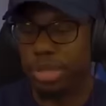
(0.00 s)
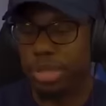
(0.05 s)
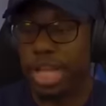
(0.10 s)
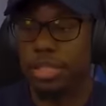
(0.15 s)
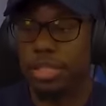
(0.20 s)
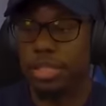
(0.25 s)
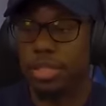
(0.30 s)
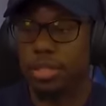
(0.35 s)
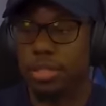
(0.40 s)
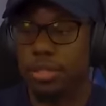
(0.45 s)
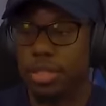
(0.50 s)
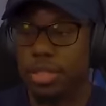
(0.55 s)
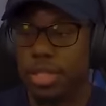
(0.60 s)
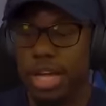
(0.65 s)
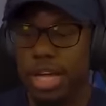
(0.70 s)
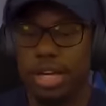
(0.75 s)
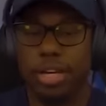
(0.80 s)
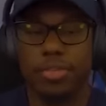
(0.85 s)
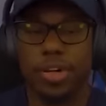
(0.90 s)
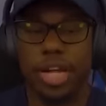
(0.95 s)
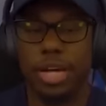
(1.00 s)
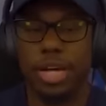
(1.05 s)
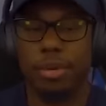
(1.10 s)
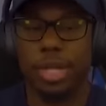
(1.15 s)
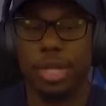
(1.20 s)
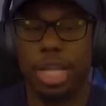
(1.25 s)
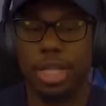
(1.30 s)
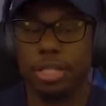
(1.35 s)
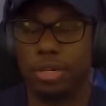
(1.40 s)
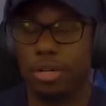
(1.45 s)
Platanos? I never had a
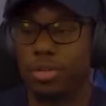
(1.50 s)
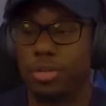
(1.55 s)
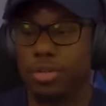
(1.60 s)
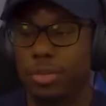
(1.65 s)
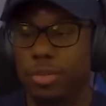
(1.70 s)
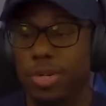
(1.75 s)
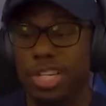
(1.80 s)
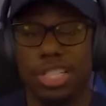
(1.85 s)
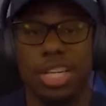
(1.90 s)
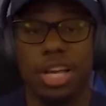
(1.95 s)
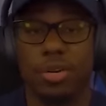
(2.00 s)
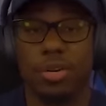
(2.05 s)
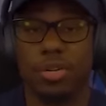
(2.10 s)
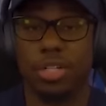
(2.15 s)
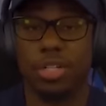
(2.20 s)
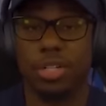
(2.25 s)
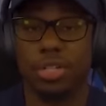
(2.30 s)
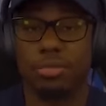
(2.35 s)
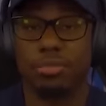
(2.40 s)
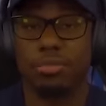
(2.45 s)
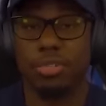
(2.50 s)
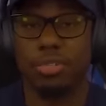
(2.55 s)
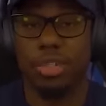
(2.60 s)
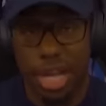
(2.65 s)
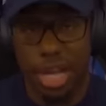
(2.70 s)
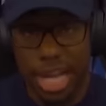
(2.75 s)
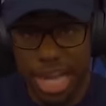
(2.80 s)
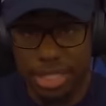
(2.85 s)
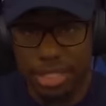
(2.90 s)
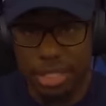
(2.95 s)
platanos, but it sounds good.
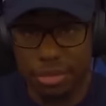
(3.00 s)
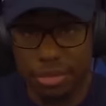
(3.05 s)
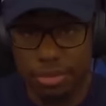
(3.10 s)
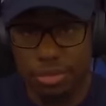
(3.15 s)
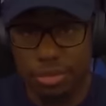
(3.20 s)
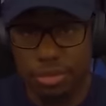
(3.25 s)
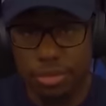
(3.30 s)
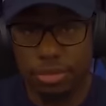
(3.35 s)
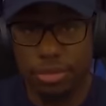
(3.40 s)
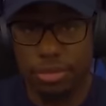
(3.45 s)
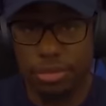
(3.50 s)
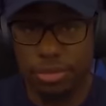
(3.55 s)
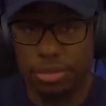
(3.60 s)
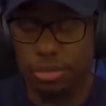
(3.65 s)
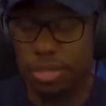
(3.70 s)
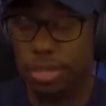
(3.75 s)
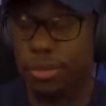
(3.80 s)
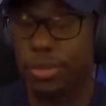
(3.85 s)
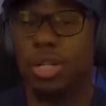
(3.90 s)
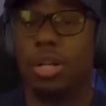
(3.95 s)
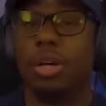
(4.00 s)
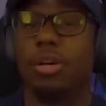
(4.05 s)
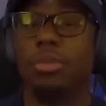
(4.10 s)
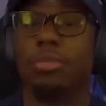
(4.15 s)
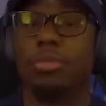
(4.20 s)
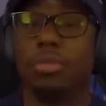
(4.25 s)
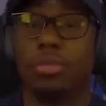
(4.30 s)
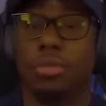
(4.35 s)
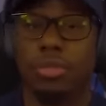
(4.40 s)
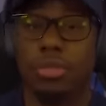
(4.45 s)
Y'all had some? Let me
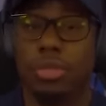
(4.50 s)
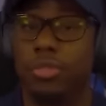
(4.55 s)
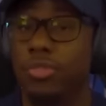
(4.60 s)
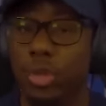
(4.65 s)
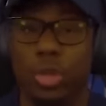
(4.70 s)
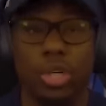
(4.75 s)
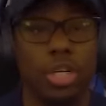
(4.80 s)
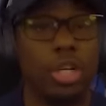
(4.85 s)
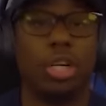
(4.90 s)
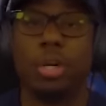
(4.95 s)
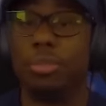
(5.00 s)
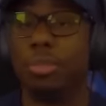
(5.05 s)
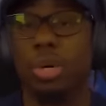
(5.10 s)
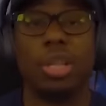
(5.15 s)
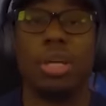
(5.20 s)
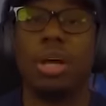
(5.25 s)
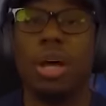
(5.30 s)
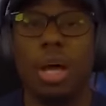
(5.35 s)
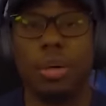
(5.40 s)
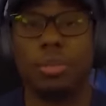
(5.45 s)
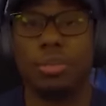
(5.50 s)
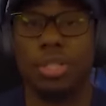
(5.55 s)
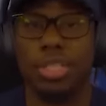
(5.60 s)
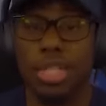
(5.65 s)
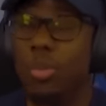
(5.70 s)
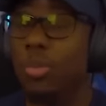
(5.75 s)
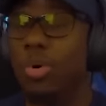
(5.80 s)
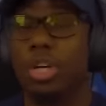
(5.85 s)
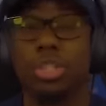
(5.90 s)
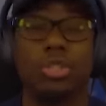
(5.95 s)
know if you can hook a brother up, because
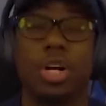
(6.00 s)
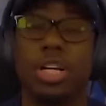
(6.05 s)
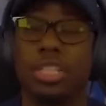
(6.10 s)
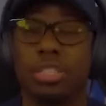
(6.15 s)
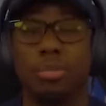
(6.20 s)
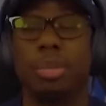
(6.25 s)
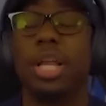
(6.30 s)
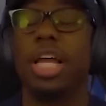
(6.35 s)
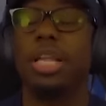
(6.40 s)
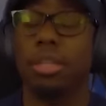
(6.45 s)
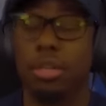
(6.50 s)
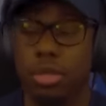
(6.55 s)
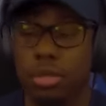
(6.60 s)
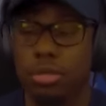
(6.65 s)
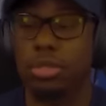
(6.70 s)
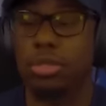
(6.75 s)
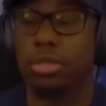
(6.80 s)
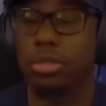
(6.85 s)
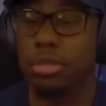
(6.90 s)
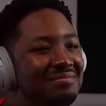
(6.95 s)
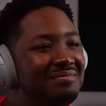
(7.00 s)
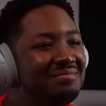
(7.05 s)
I want to try some platanos.